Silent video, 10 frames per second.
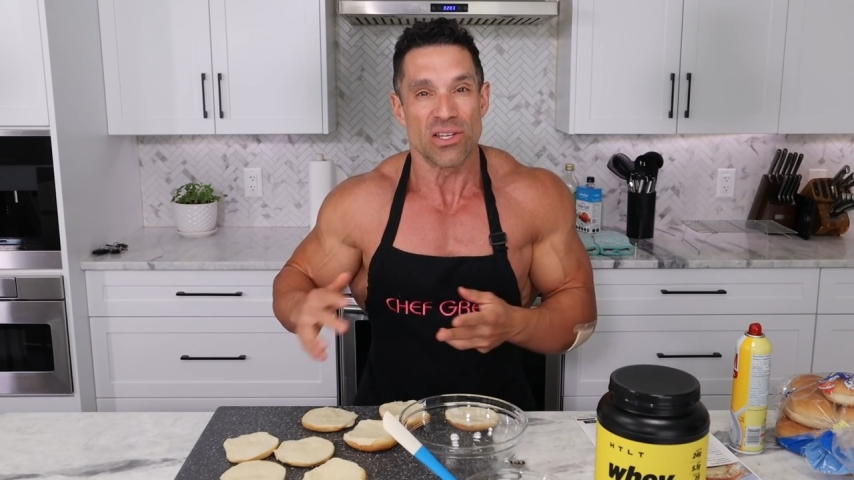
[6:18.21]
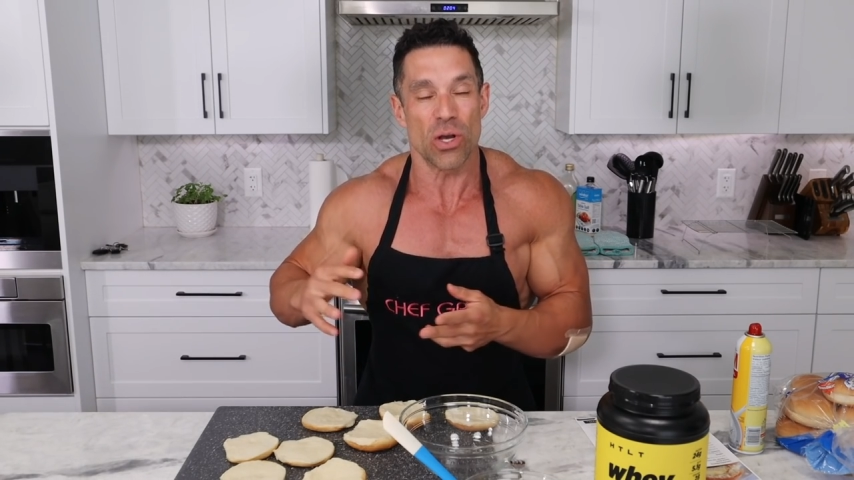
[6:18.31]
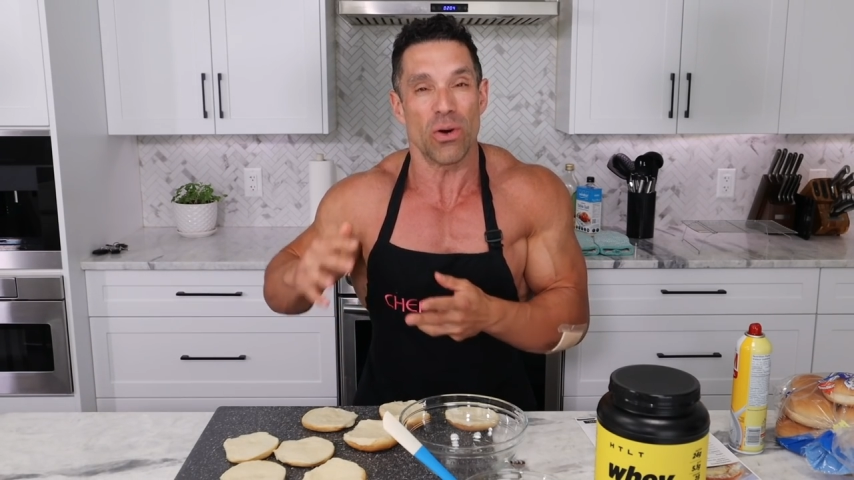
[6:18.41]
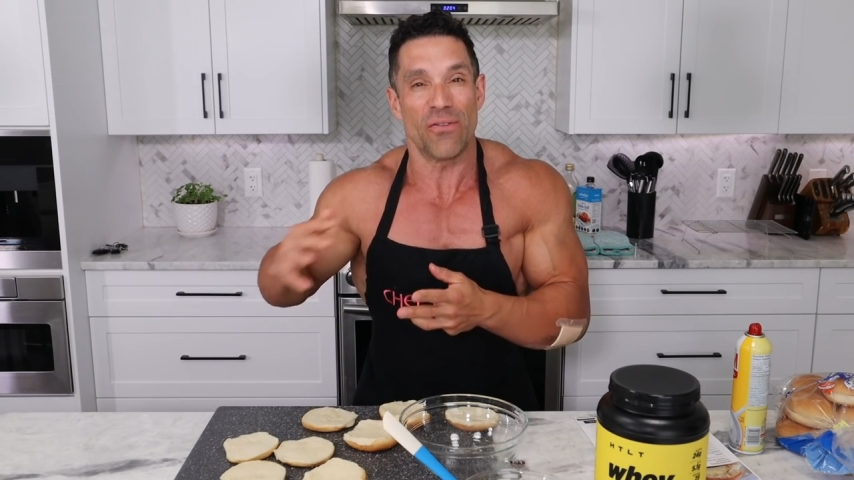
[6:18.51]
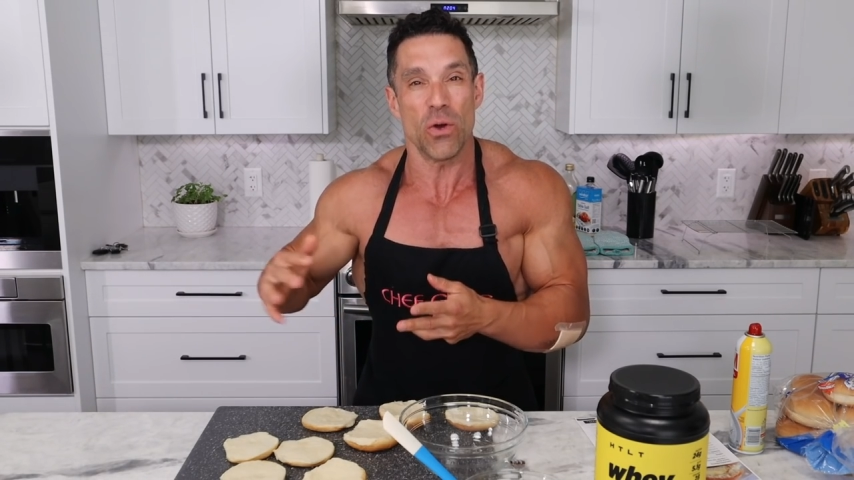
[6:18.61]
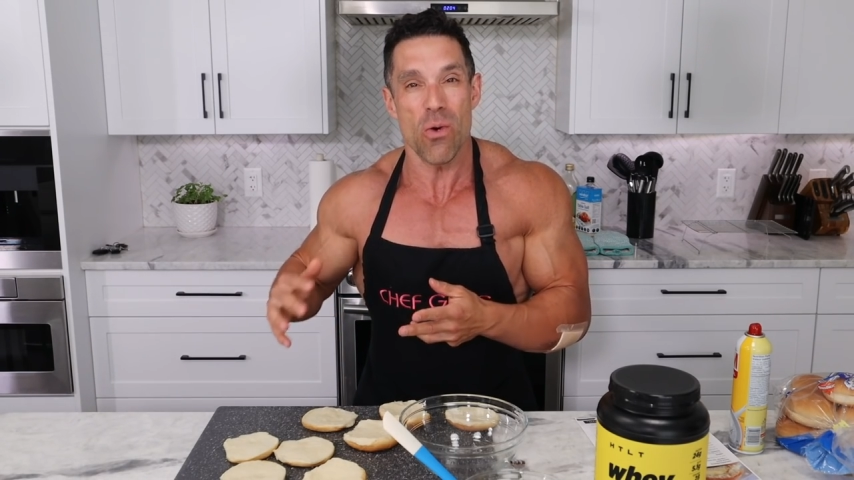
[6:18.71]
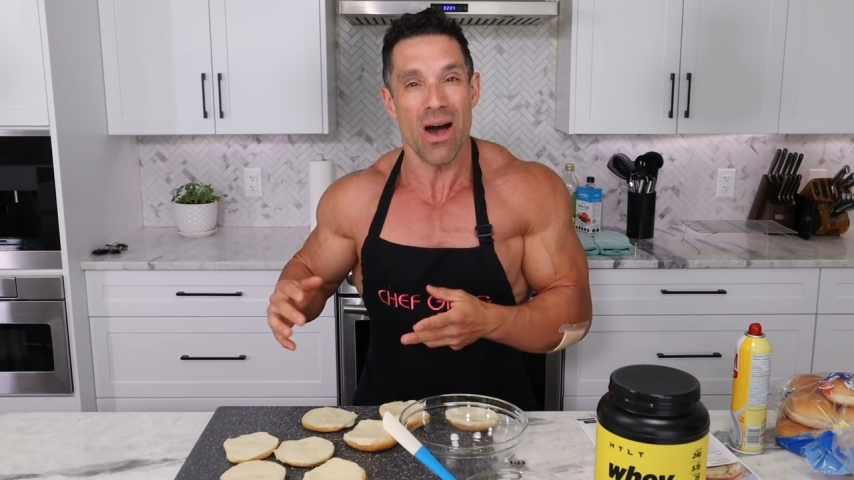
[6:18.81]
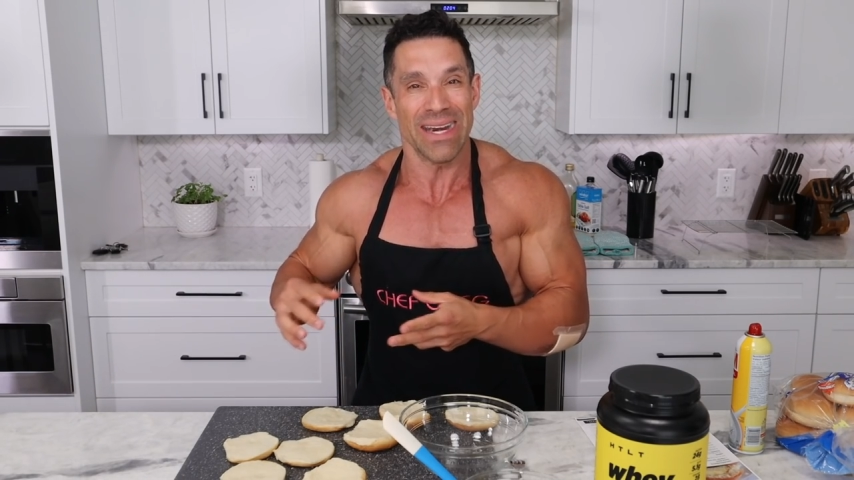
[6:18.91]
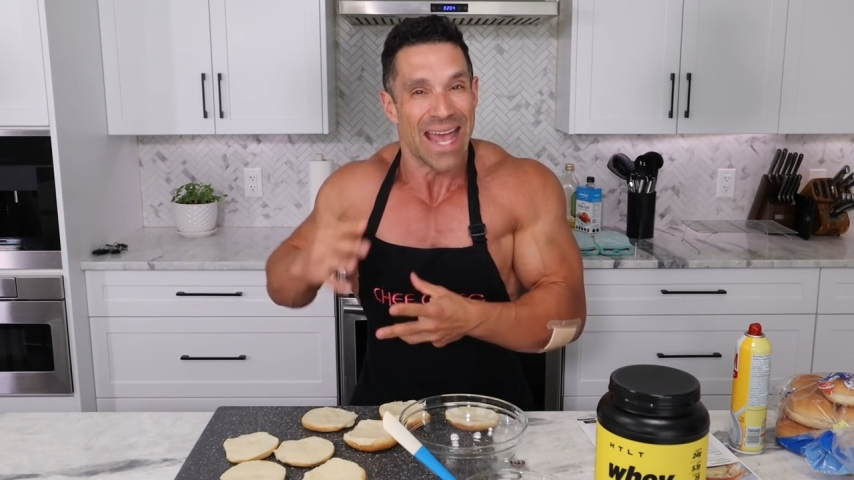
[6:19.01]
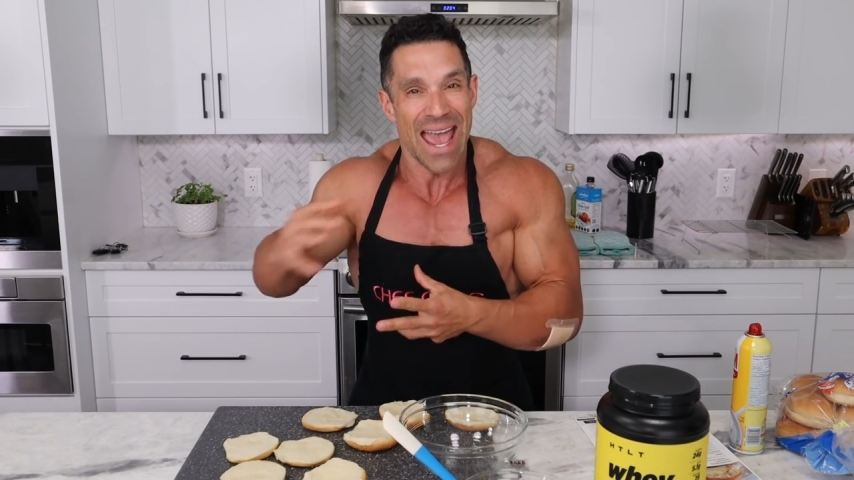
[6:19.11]
So if you
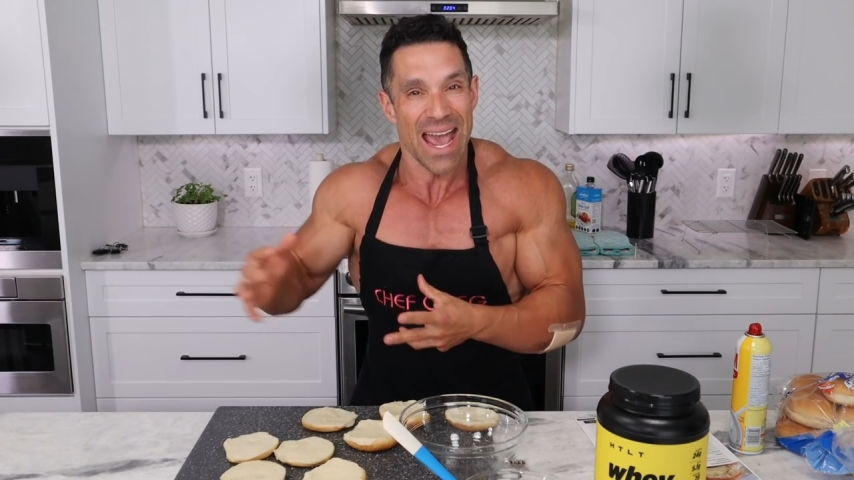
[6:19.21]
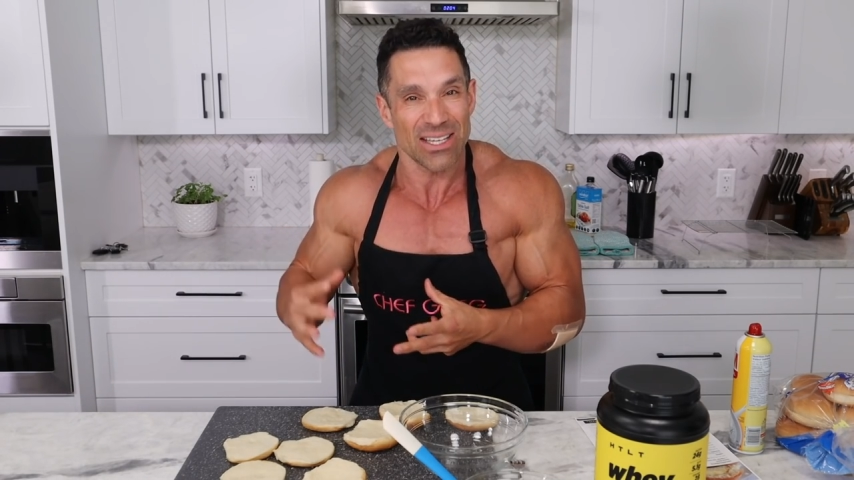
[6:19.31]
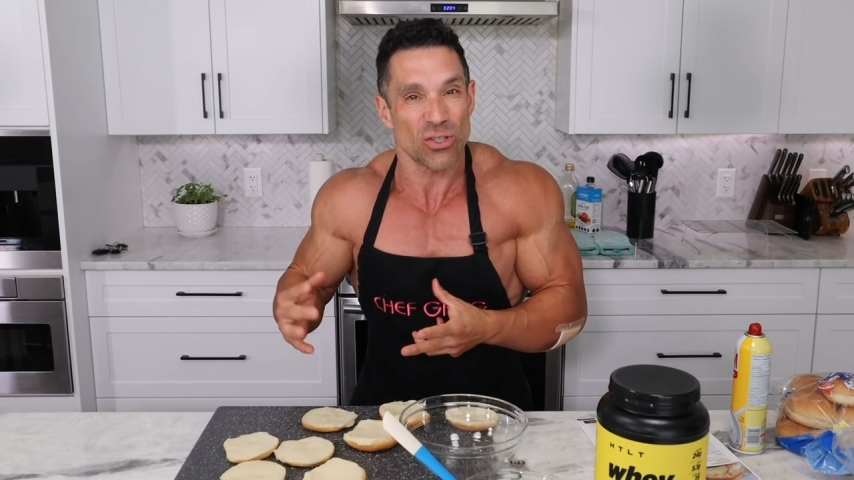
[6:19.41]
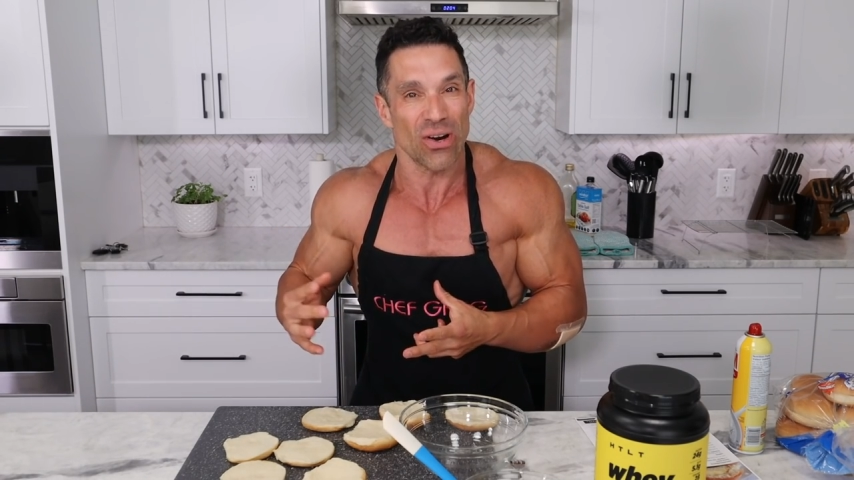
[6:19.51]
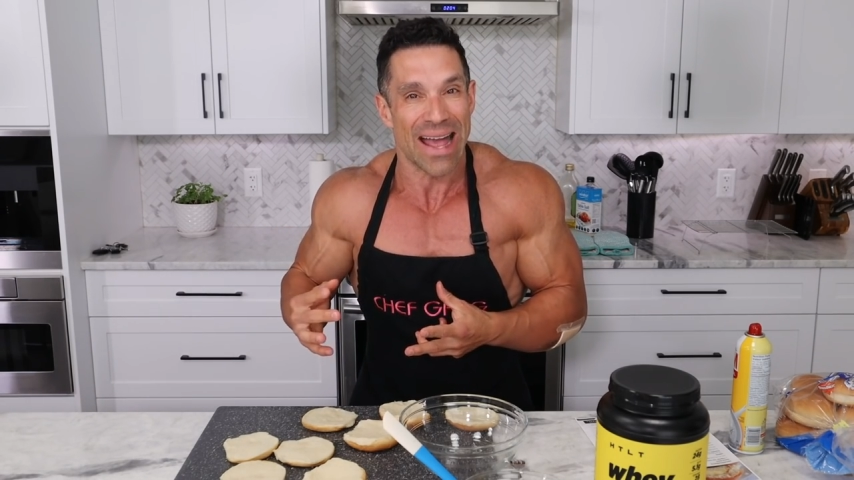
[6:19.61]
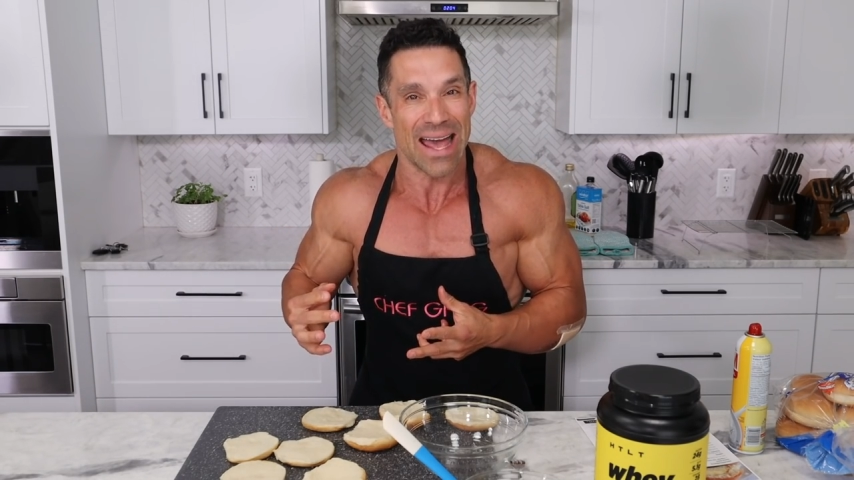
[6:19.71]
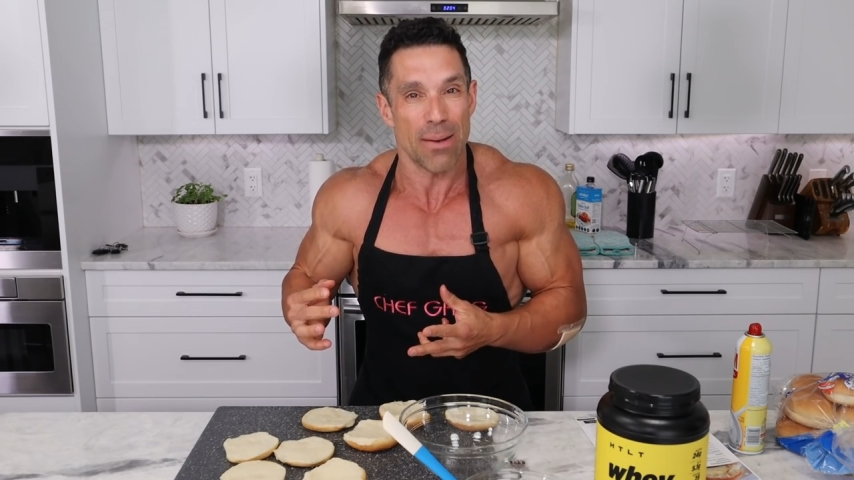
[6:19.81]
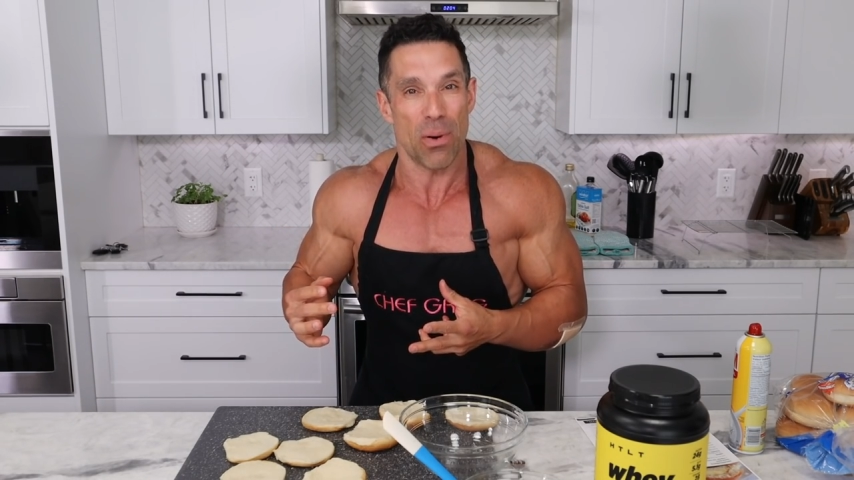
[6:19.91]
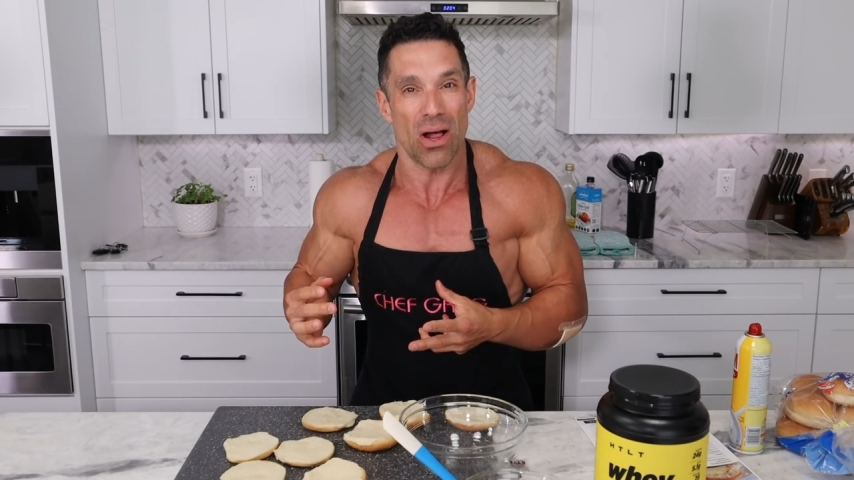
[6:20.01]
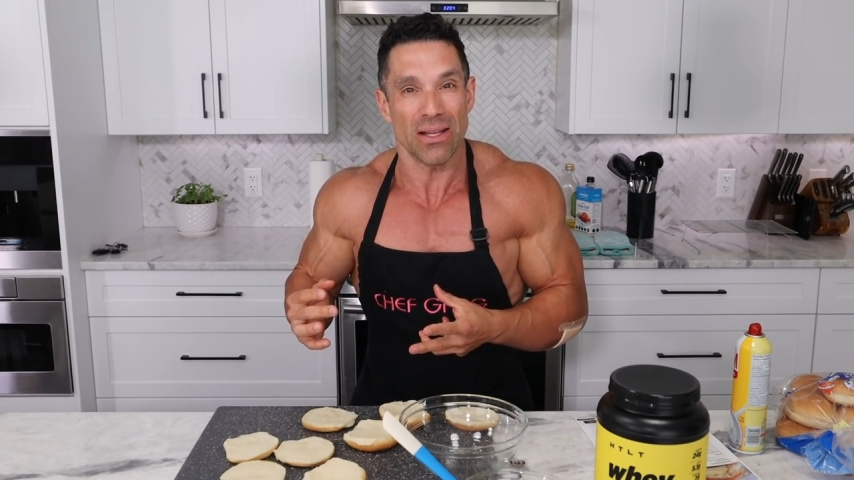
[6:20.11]
want extra
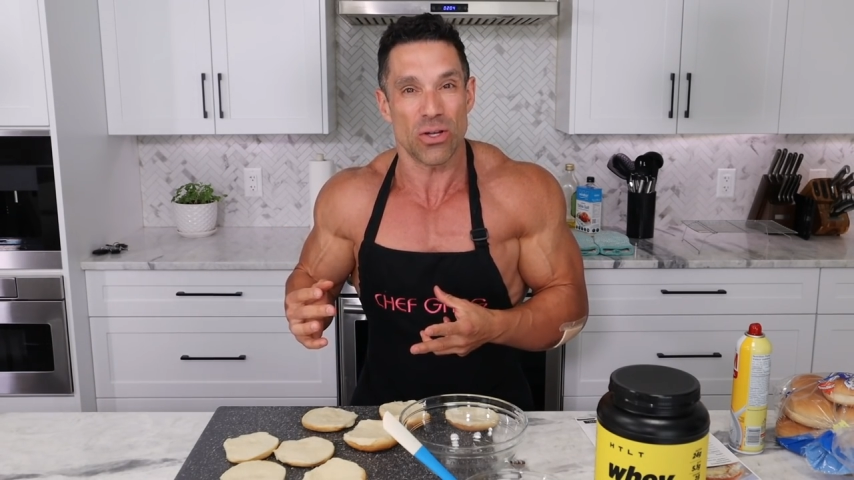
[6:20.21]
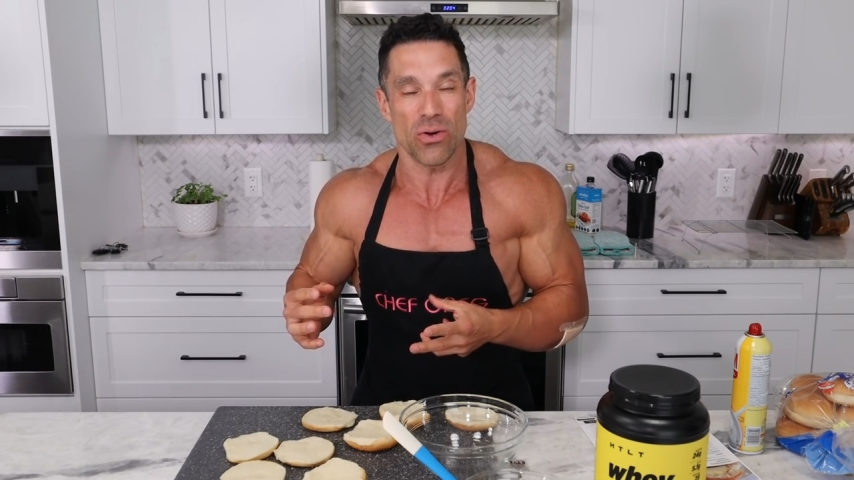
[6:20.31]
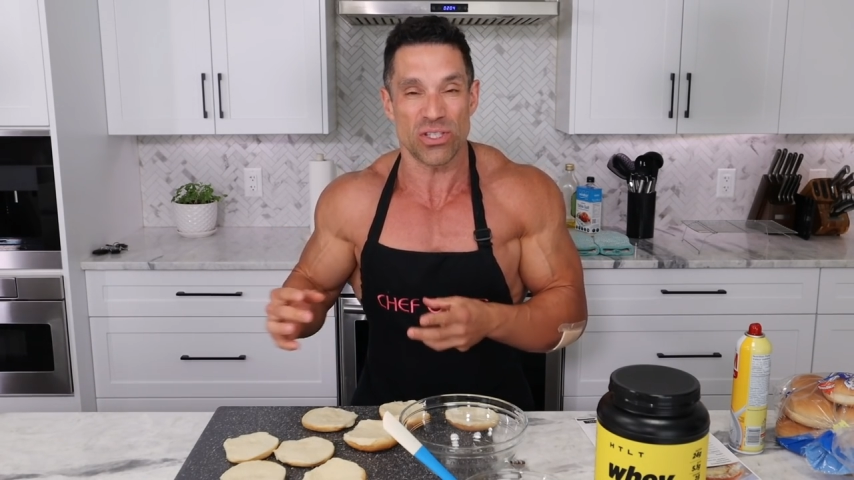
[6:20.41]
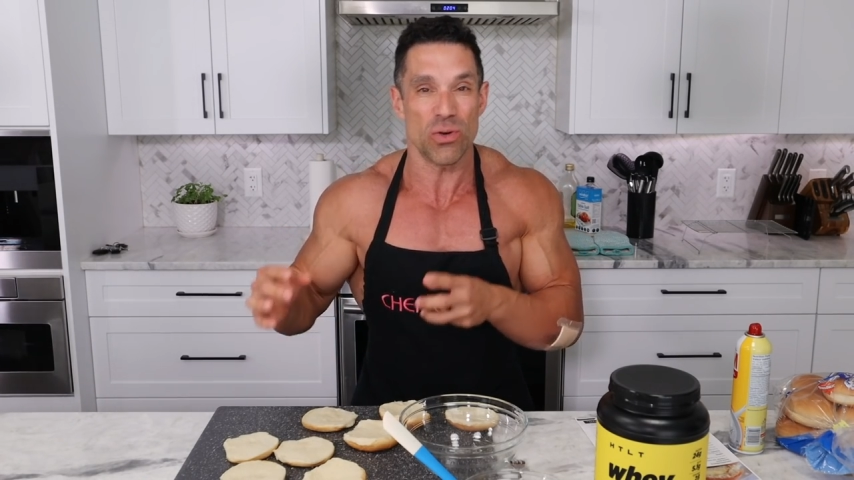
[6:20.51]
anabolic donuts,